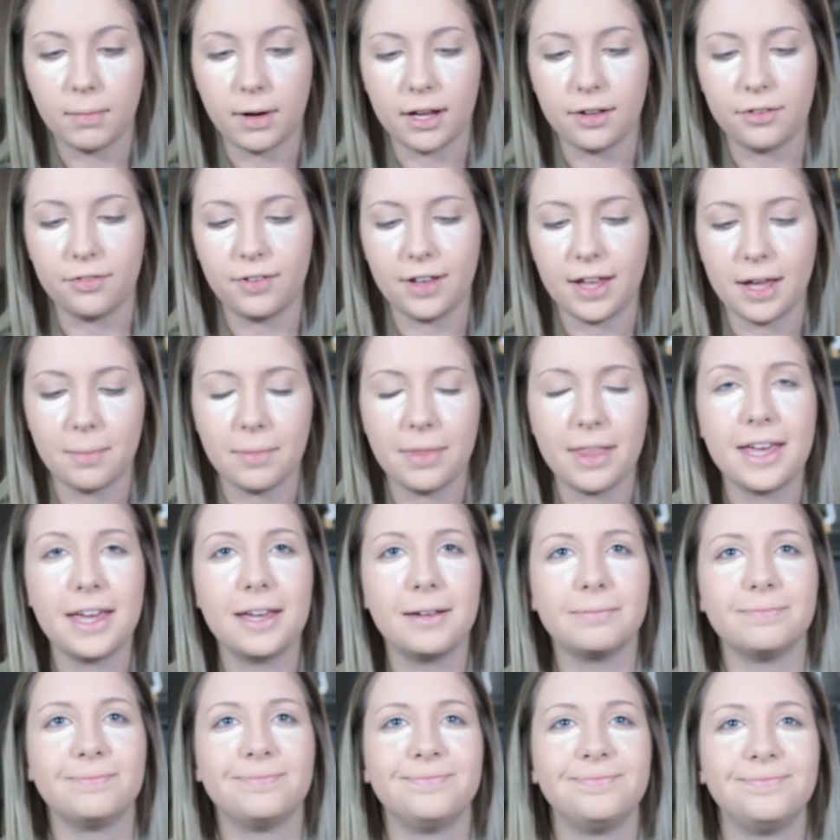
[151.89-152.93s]
my
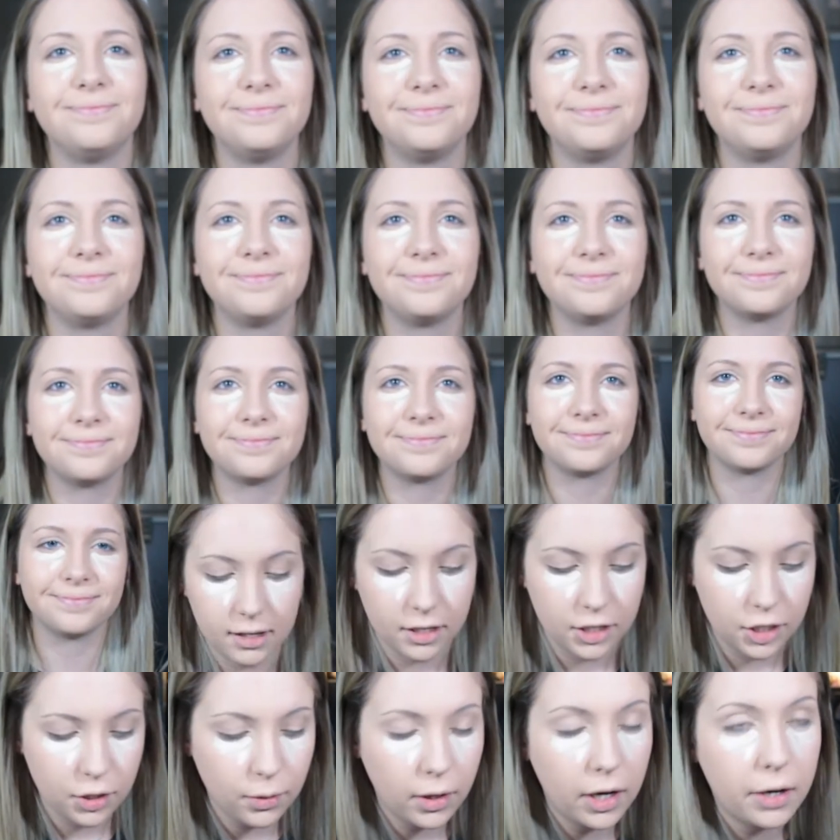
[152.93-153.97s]
family.
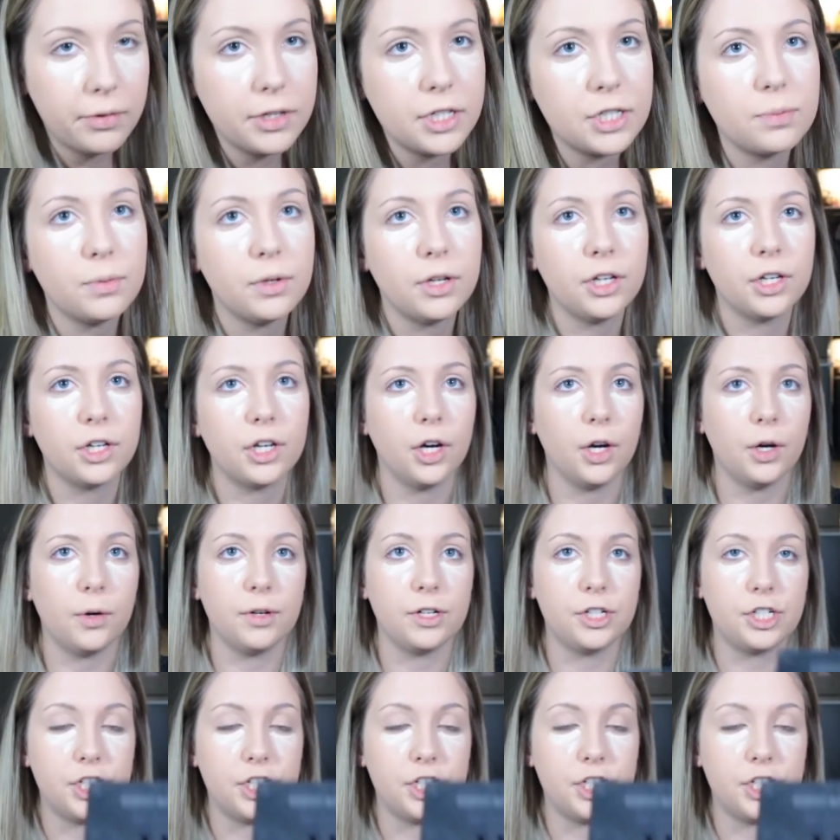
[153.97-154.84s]
You always want to go a